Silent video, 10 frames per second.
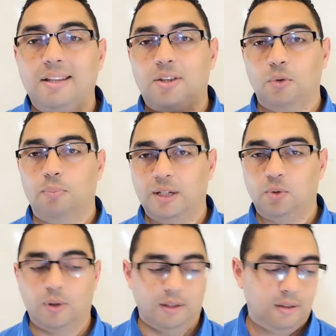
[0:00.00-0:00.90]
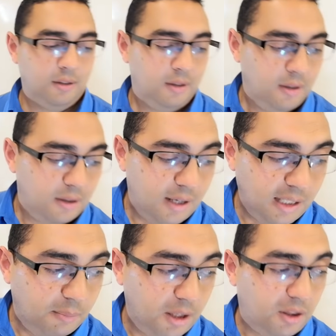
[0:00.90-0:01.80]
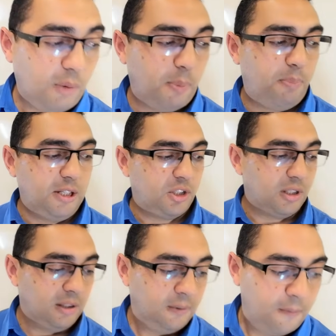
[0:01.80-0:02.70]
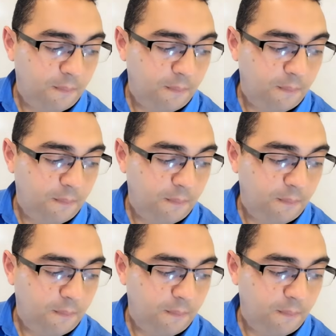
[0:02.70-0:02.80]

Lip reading: through Bitcoin. All right, I'm going to throw up a picture.